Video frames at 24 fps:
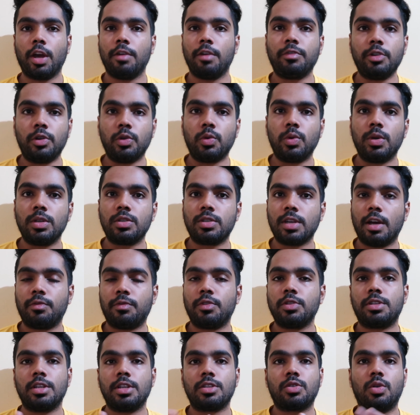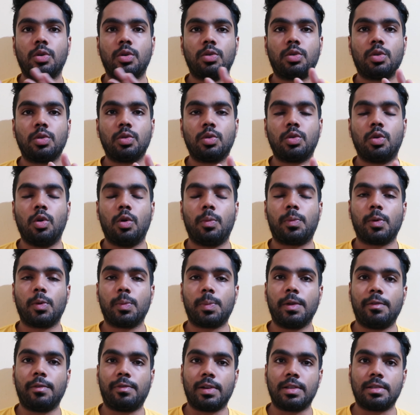have to do is you have to just go to GoPro
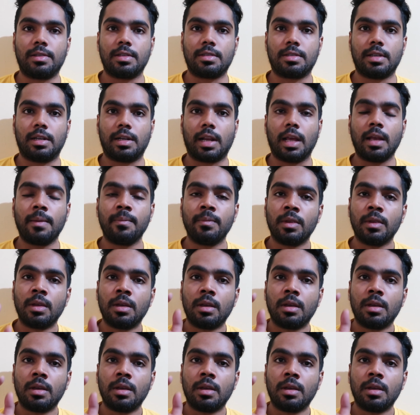preferences setting,